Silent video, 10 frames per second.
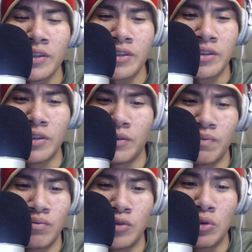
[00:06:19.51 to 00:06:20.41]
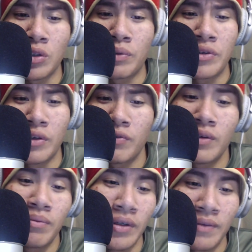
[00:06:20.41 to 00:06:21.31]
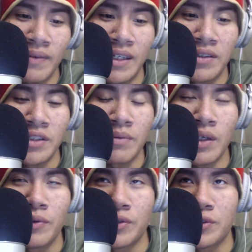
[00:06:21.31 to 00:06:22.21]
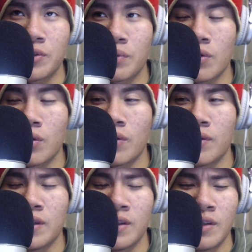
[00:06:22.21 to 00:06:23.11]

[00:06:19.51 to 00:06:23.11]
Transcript: just to do something different, but at the same time it was a stupid call.